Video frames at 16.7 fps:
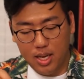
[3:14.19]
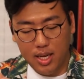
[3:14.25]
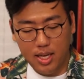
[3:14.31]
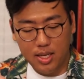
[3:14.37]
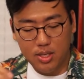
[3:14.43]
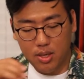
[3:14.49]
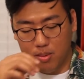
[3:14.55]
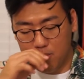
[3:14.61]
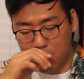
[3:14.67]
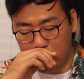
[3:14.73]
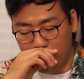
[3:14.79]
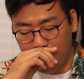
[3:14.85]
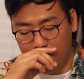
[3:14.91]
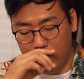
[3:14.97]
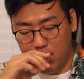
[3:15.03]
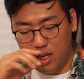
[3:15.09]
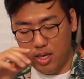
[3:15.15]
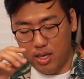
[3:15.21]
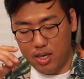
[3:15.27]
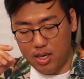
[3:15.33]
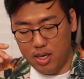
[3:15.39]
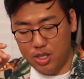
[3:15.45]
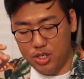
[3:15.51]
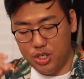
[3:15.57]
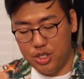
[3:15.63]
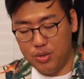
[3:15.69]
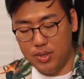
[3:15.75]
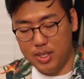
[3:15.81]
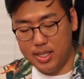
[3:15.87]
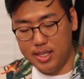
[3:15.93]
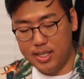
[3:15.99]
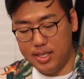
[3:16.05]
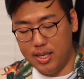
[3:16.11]
In terms of the shoe
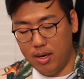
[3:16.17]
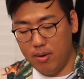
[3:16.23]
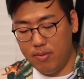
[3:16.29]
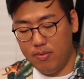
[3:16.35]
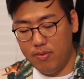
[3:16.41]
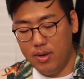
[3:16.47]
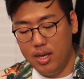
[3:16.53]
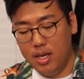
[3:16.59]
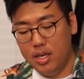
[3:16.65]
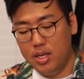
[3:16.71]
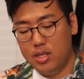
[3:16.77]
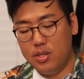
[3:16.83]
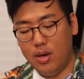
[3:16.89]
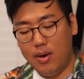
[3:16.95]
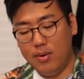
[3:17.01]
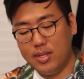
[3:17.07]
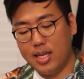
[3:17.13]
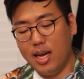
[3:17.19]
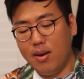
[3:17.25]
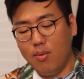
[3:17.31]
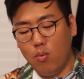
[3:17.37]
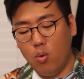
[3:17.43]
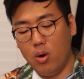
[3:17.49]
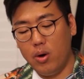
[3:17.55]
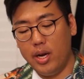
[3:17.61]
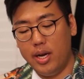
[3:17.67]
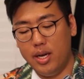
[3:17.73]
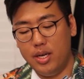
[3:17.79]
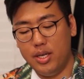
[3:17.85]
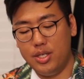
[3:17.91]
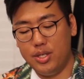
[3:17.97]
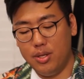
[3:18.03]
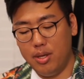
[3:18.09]
itself, so I was kind of worried
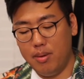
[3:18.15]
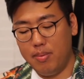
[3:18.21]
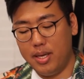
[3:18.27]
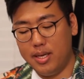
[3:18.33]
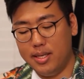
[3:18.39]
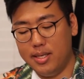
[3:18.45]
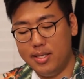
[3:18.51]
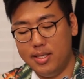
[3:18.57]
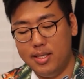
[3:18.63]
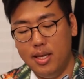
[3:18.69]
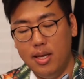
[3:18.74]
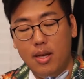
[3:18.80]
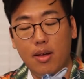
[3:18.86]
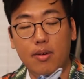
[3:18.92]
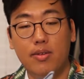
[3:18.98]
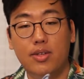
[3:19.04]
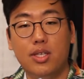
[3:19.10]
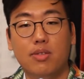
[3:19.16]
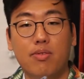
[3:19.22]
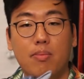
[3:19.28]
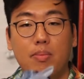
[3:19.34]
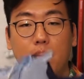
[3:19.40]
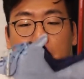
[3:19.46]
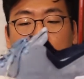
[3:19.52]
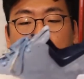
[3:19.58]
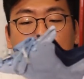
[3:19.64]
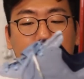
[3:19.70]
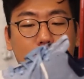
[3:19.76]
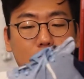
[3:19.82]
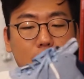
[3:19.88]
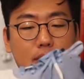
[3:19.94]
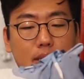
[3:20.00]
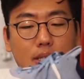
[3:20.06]
initially because just from the
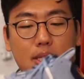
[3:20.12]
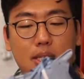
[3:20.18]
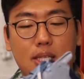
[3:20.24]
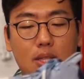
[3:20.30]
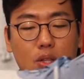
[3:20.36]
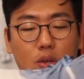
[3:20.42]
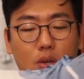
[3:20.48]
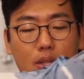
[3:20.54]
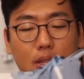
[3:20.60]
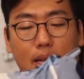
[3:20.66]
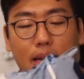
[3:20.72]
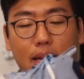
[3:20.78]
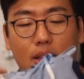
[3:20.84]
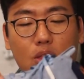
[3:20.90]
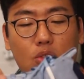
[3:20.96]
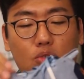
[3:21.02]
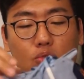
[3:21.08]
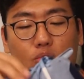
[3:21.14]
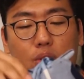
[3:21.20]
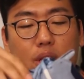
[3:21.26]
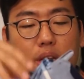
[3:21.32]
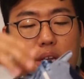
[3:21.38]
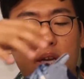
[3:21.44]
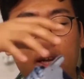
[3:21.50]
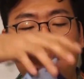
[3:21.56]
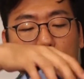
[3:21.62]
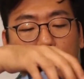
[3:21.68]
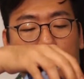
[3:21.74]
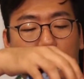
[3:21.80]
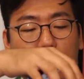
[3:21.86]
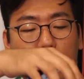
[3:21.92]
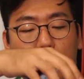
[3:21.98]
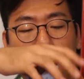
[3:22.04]
pictures, it just looked like three
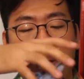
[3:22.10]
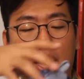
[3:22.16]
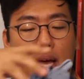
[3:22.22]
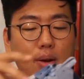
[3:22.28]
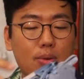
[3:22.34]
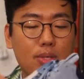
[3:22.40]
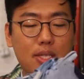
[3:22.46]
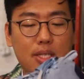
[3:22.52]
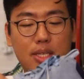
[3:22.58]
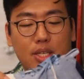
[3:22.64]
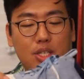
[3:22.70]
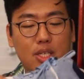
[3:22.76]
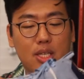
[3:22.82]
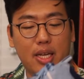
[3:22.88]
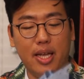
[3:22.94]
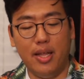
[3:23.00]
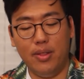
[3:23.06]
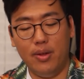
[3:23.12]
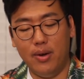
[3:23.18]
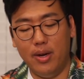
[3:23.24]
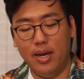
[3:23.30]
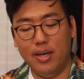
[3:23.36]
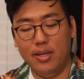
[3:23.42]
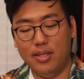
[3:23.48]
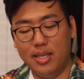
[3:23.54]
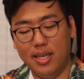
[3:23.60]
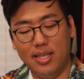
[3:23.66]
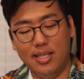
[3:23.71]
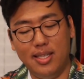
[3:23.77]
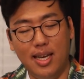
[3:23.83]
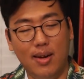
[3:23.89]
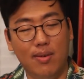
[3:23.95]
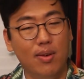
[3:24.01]
leather panels stitched together. And I was like,
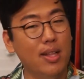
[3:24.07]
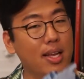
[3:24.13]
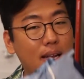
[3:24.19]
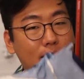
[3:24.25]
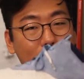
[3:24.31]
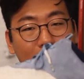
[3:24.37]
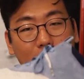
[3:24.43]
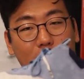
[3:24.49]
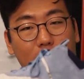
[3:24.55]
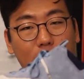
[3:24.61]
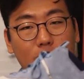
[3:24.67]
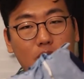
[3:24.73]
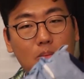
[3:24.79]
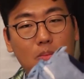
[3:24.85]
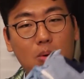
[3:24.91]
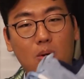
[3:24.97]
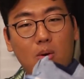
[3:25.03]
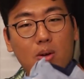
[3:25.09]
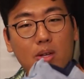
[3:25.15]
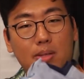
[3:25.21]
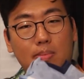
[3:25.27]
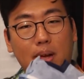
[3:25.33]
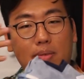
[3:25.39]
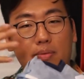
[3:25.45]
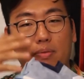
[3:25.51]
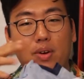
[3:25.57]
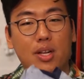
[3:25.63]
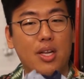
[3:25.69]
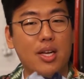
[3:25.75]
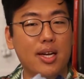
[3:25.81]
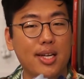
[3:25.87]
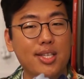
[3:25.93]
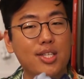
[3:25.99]
is that really going to be comfortable? Is my
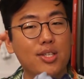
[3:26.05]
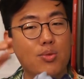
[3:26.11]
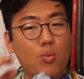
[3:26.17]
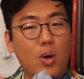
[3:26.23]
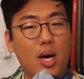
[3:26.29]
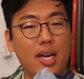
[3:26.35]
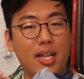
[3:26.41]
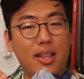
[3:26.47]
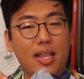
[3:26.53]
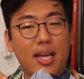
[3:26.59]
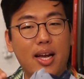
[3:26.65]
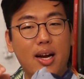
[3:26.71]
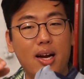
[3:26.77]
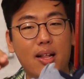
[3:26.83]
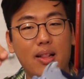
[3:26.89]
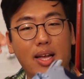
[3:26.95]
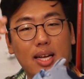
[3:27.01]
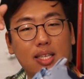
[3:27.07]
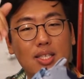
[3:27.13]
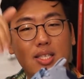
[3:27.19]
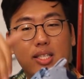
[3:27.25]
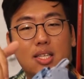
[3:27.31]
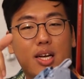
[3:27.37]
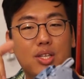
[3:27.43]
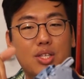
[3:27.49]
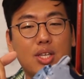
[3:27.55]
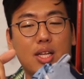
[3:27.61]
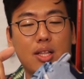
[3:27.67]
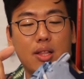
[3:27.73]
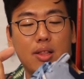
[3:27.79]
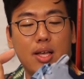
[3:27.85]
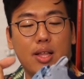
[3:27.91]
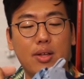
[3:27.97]
foot going to sweat in there, like just touching
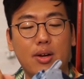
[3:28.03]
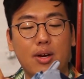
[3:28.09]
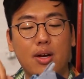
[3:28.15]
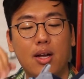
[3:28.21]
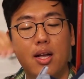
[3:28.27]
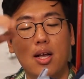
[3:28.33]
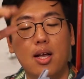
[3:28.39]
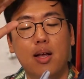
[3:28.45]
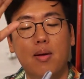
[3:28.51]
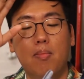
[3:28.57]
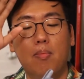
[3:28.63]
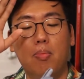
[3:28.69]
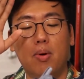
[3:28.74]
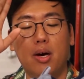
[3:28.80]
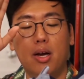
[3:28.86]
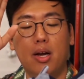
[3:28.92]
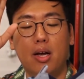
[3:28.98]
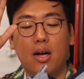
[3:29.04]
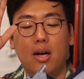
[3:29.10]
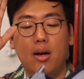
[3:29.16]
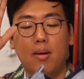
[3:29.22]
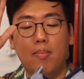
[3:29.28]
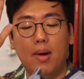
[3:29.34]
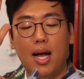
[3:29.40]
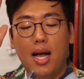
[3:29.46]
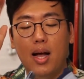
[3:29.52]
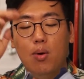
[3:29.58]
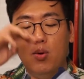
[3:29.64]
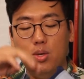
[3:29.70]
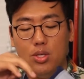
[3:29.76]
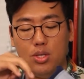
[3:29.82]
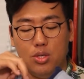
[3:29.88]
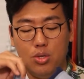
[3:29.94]
the leather? But I
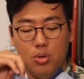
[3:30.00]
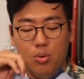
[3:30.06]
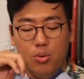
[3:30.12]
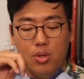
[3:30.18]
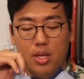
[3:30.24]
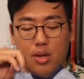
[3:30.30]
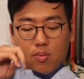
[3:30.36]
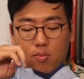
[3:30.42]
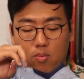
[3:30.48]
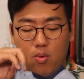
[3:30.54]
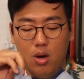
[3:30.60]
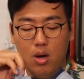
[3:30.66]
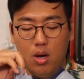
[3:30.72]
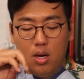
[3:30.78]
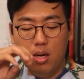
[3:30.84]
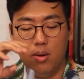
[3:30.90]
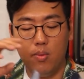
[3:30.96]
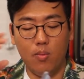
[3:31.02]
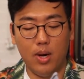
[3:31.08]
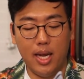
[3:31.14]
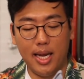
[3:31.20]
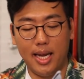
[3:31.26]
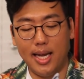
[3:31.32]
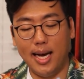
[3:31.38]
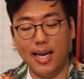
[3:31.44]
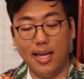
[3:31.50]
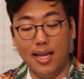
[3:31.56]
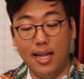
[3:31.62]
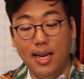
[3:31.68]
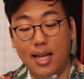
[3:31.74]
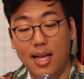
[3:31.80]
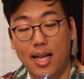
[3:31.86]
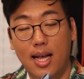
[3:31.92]
was totally wrong. When I got
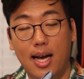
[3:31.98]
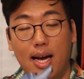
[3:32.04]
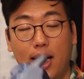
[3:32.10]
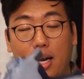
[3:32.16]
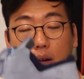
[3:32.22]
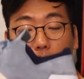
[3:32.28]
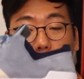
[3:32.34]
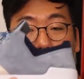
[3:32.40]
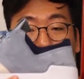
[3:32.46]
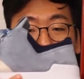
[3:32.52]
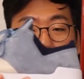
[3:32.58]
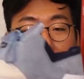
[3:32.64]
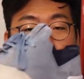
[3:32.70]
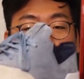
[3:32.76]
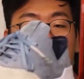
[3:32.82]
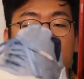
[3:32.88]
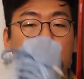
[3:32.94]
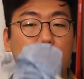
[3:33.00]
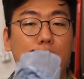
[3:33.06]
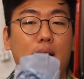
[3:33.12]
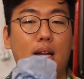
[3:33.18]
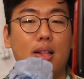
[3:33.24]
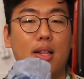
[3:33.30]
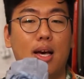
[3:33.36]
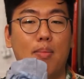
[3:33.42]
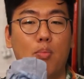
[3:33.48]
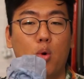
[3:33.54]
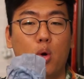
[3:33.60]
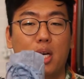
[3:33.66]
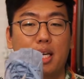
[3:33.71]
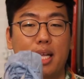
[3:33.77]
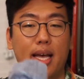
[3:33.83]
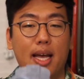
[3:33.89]
it, I noticed that the shoe had a lot
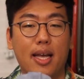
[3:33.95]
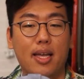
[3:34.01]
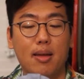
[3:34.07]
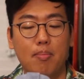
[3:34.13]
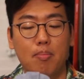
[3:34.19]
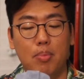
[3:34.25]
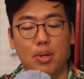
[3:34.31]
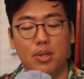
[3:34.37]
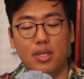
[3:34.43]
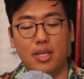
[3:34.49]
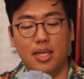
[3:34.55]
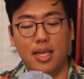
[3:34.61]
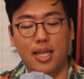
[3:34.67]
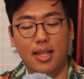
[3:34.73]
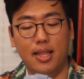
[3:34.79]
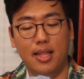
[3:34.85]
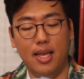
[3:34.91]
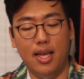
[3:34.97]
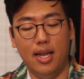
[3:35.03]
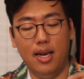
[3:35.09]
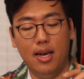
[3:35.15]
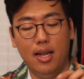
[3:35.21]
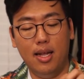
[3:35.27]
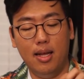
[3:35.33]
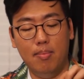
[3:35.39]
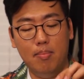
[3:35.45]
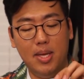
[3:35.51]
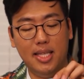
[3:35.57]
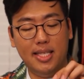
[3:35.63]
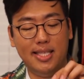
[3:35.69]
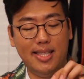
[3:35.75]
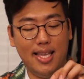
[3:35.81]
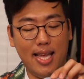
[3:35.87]
more tech built in it than
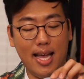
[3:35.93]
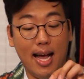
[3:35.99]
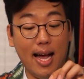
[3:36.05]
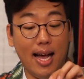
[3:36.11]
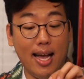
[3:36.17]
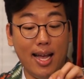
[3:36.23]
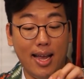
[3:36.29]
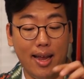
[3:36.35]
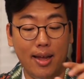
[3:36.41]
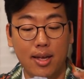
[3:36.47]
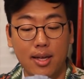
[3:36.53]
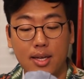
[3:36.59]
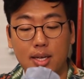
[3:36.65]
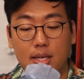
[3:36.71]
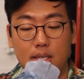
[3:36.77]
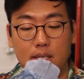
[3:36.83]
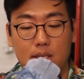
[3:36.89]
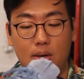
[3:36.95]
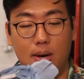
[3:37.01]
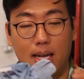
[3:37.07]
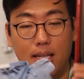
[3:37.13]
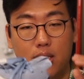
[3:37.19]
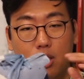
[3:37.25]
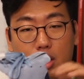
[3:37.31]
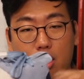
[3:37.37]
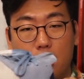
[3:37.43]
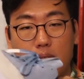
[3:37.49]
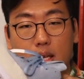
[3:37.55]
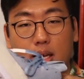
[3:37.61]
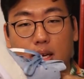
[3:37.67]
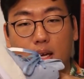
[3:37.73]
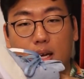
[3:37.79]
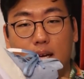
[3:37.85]
meets the eye. So I took
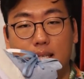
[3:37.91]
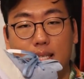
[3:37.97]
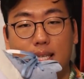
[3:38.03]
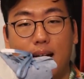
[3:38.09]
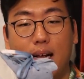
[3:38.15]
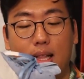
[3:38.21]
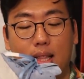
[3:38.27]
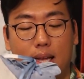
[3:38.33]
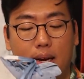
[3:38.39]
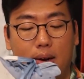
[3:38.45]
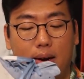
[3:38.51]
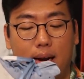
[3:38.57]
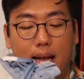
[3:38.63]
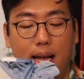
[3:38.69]
the sock liner